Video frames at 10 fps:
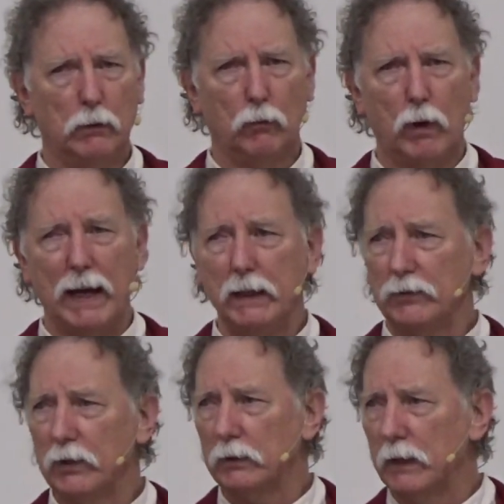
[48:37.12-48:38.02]
Why
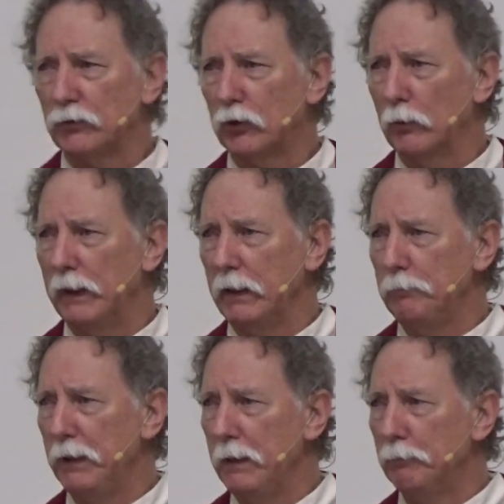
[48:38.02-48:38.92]
is it that so many
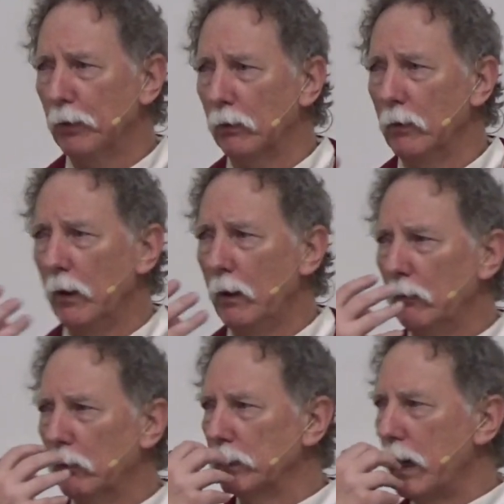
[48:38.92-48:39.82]
people
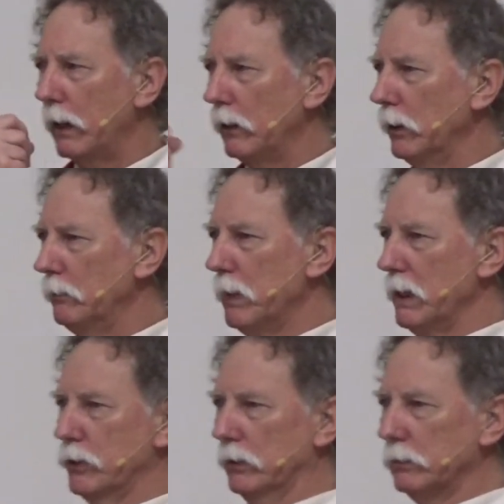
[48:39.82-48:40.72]
will not
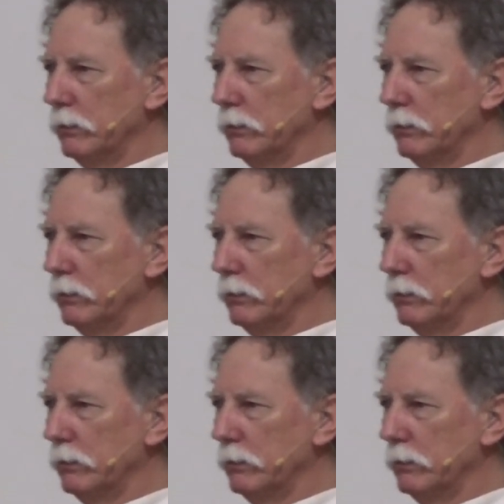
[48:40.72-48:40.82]
unmuzzle?